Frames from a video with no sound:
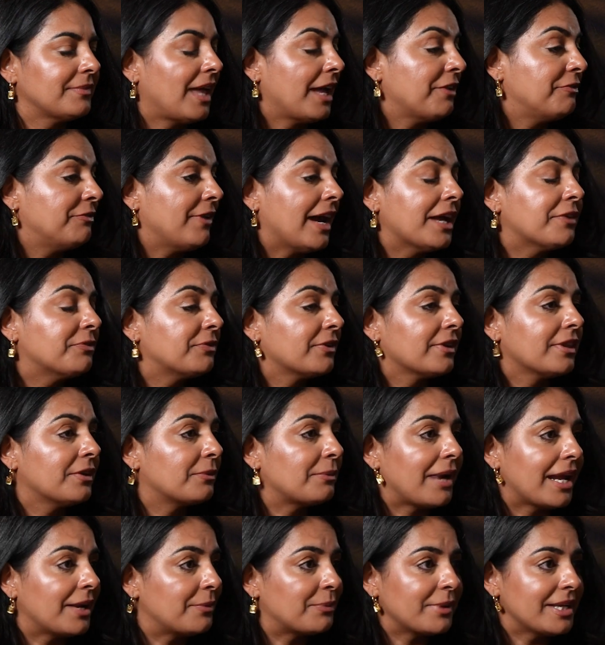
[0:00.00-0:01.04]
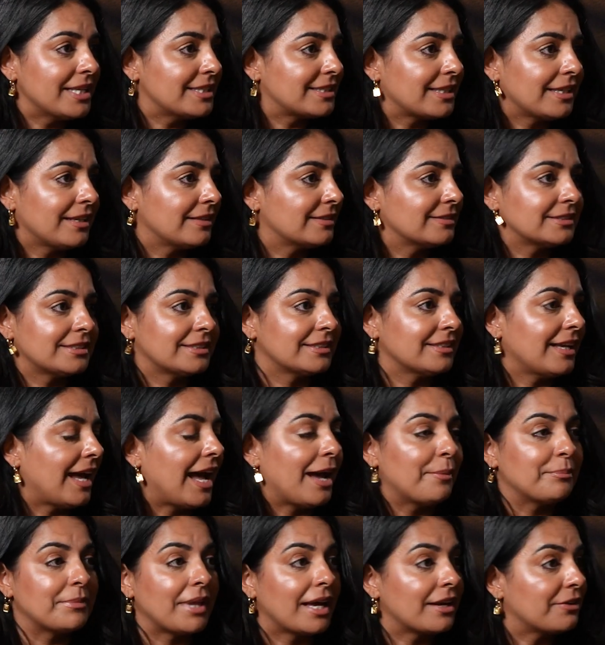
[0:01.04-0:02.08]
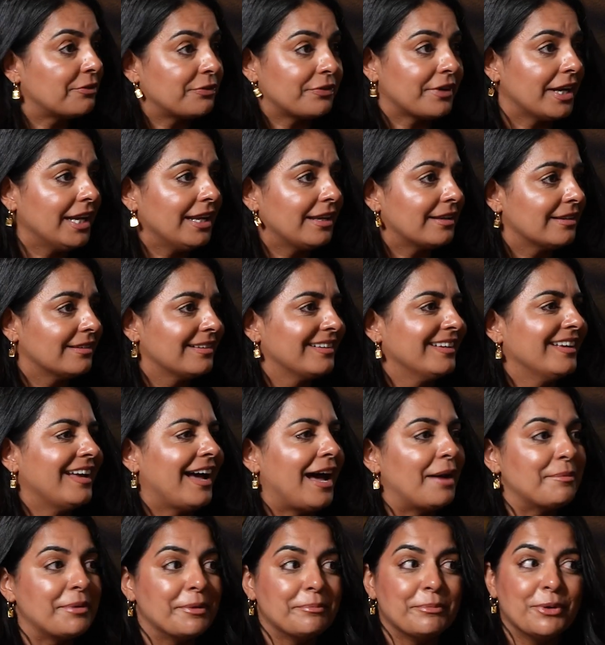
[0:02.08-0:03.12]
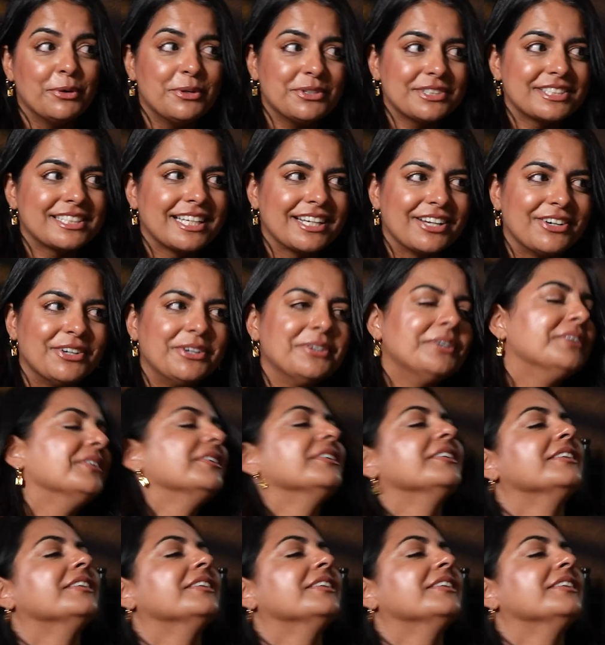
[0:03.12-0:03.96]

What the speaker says: I fight for the right reasons, I'm not afraid. I'm emotional,